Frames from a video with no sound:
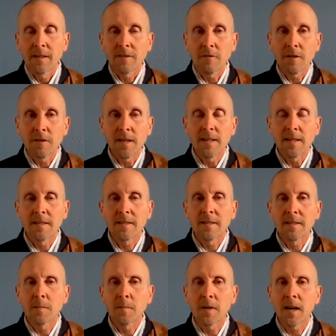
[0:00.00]
So it needs
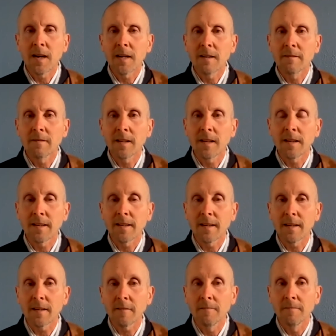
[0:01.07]
some kind of like,
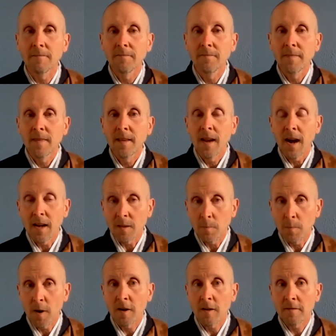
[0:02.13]
on the
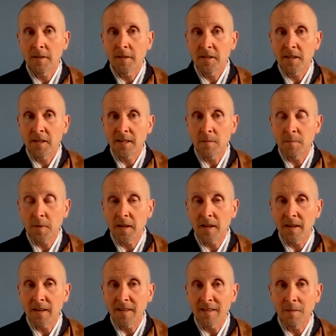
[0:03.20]
part of the sentient
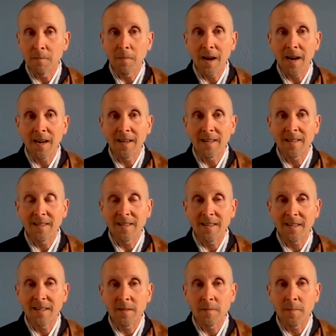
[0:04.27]
being, the mind of the
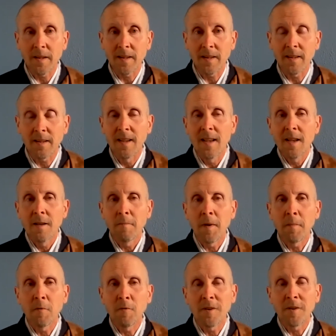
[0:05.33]
sentient being,
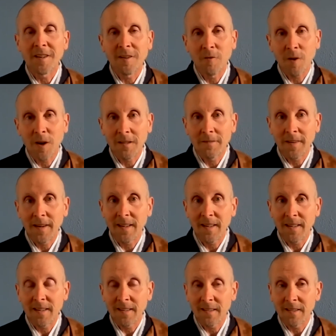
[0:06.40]
maybe we could qualify
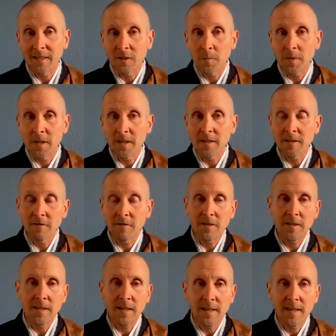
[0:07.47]
it a little bit too
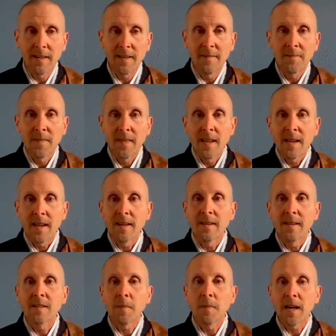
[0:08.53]
and say, it
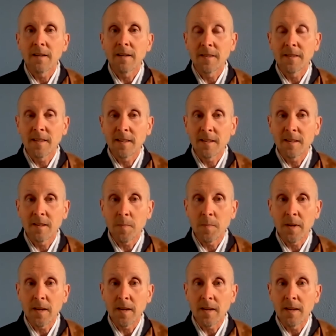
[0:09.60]
needs a mind of a sentient
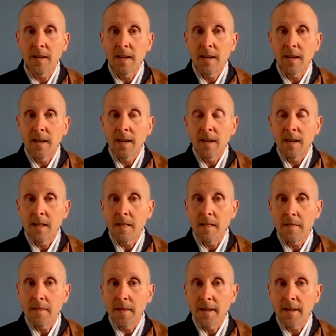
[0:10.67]
being
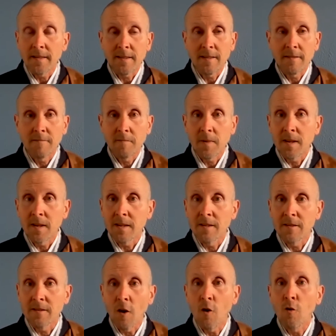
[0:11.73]
that
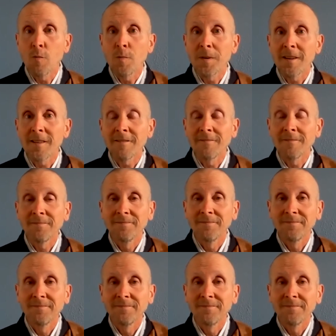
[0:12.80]
is open,